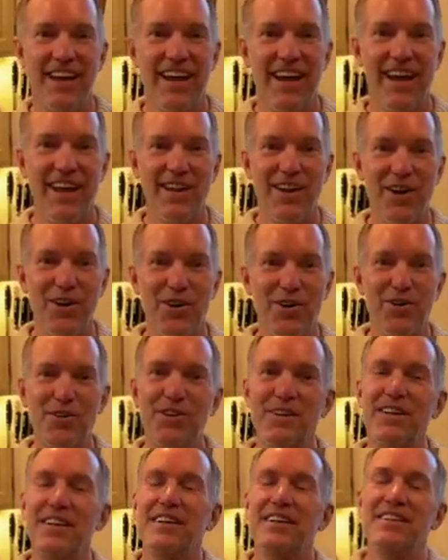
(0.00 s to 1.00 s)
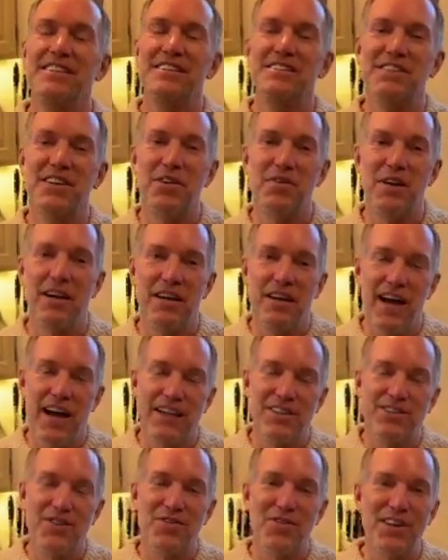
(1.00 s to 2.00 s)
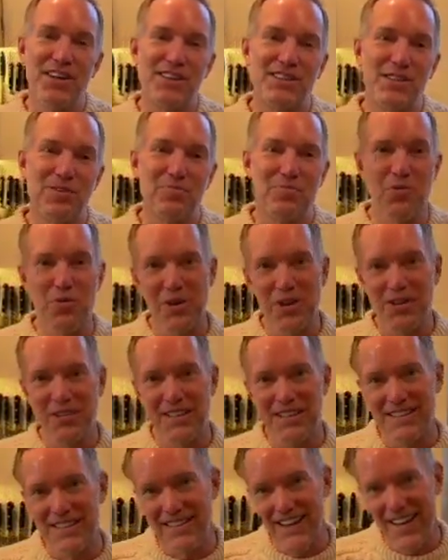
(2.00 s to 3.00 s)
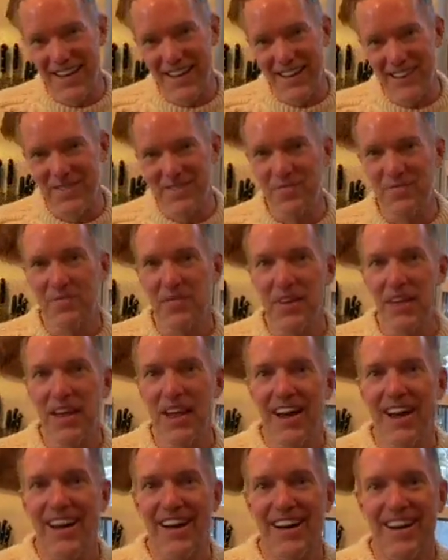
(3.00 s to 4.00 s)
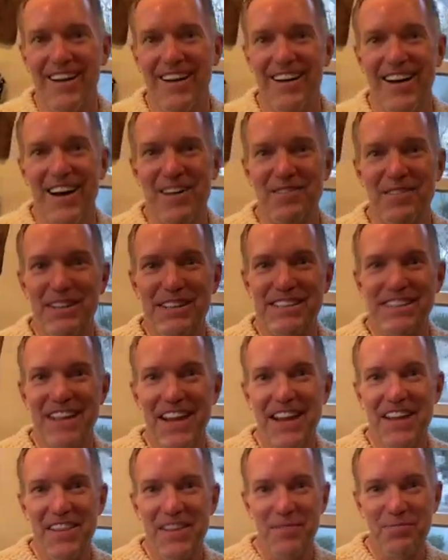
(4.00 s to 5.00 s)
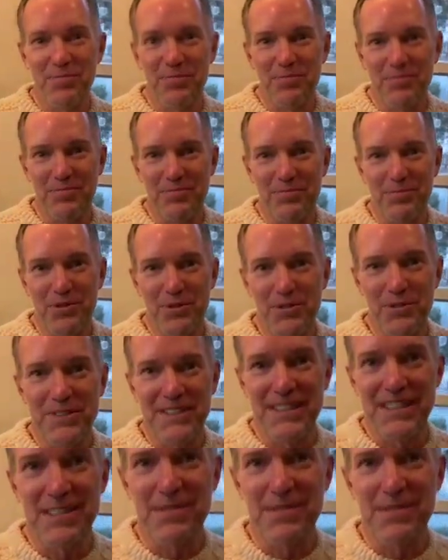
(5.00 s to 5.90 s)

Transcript: Hello. So I do think it's important to say I'm excited that Bruce is